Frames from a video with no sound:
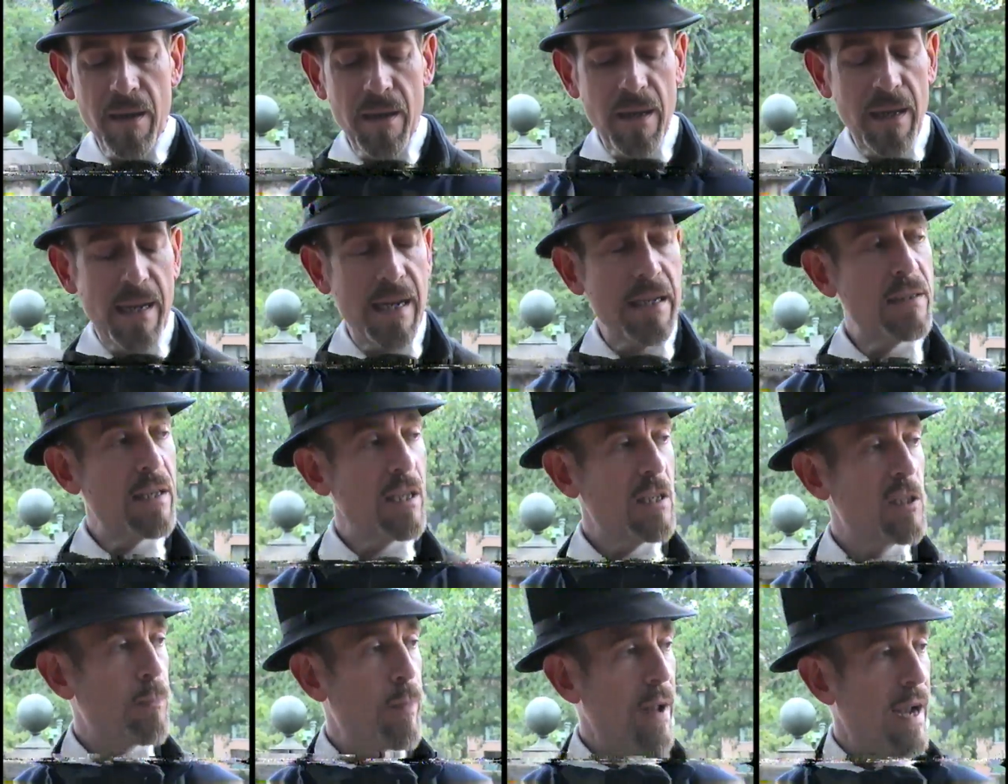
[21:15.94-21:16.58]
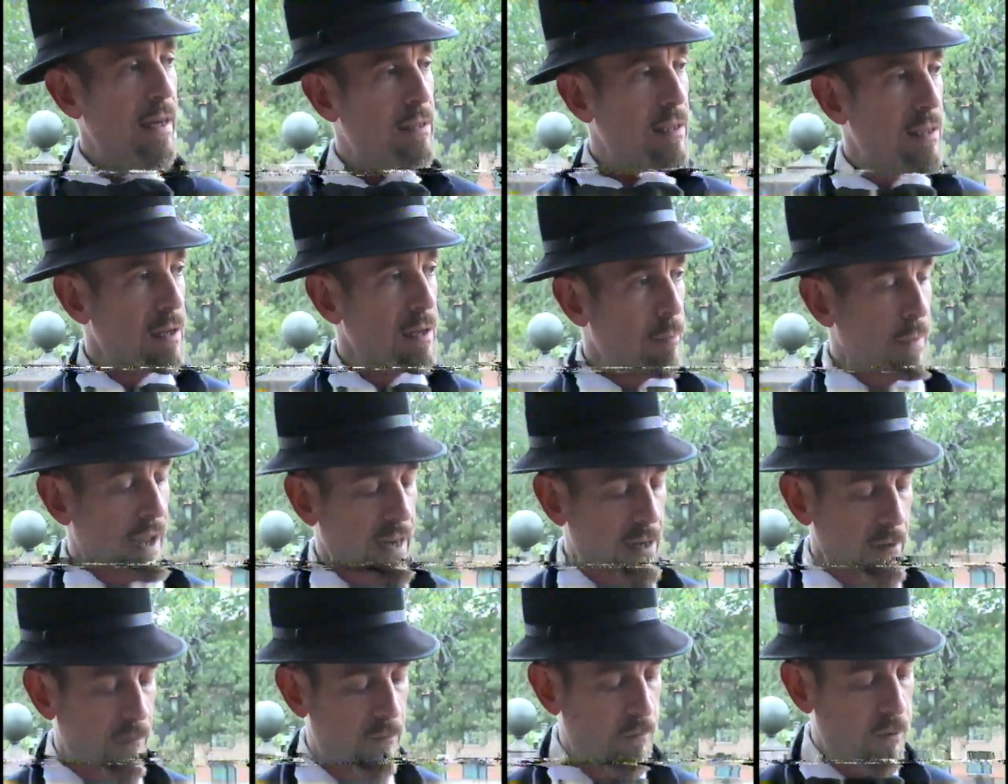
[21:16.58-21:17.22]
He's expected to
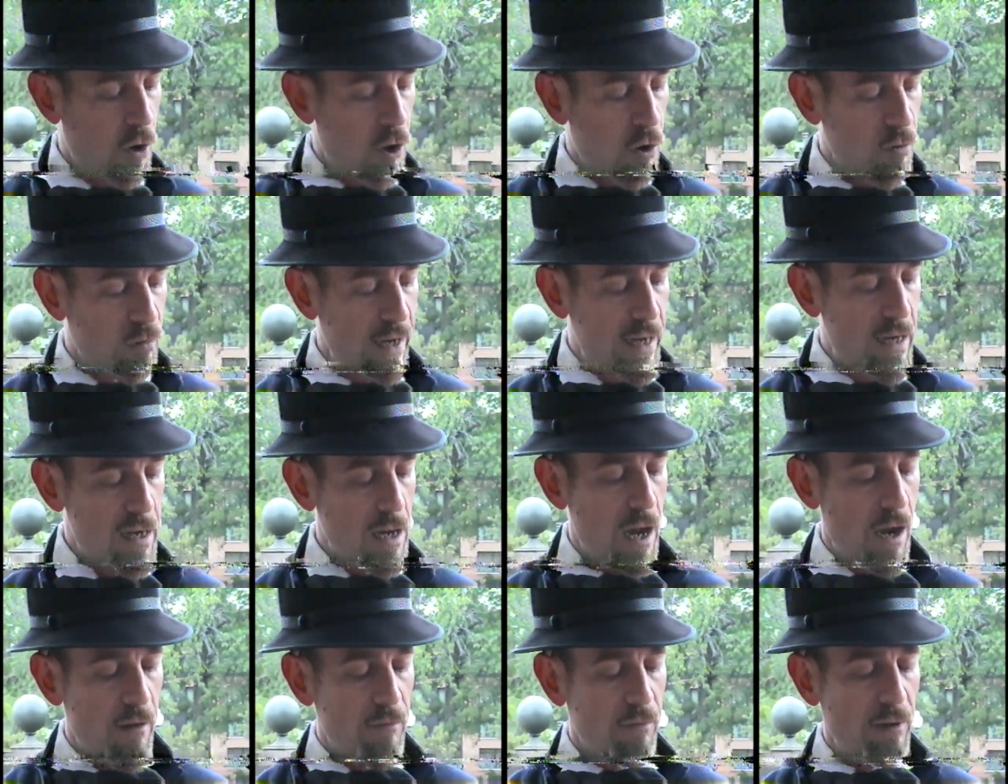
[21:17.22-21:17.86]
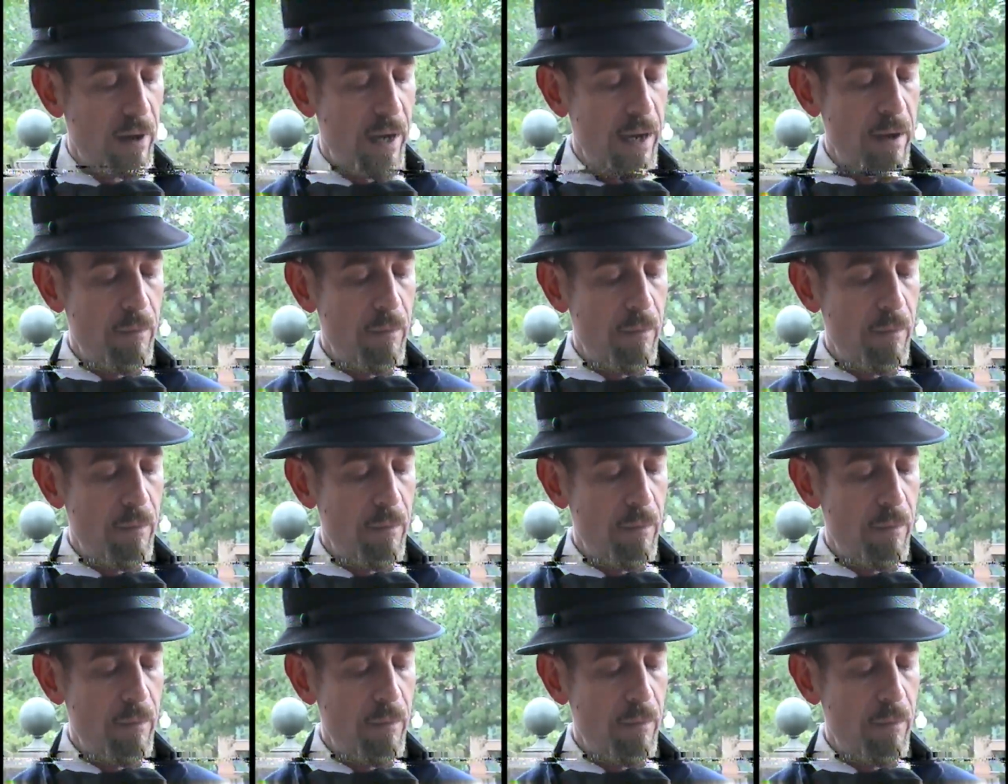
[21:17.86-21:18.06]
make a full recovery,